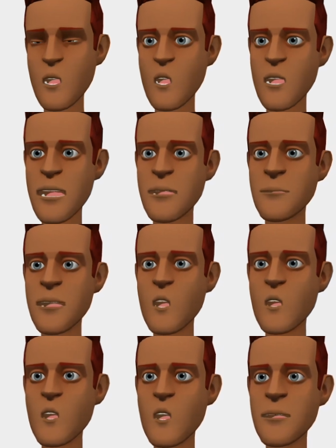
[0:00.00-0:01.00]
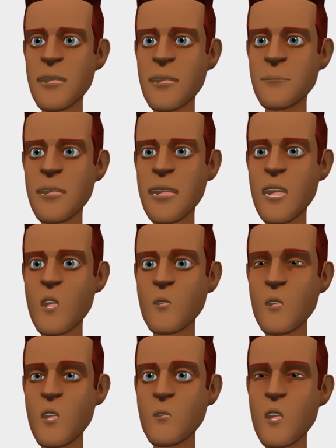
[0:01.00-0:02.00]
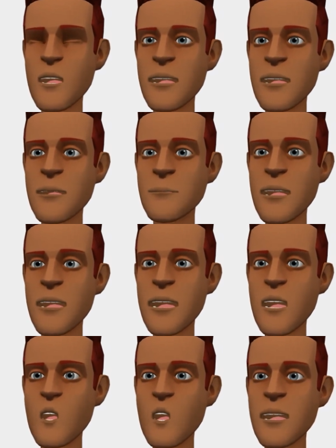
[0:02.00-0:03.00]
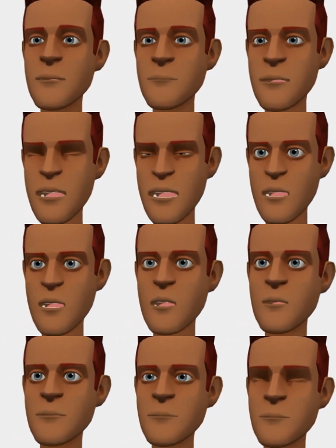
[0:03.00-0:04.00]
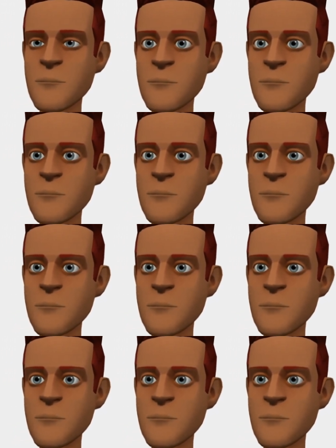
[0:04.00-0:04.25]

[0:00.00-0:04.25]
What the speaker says: to clean up YouTube and I'm here to stop her, and I'm getting new competitors.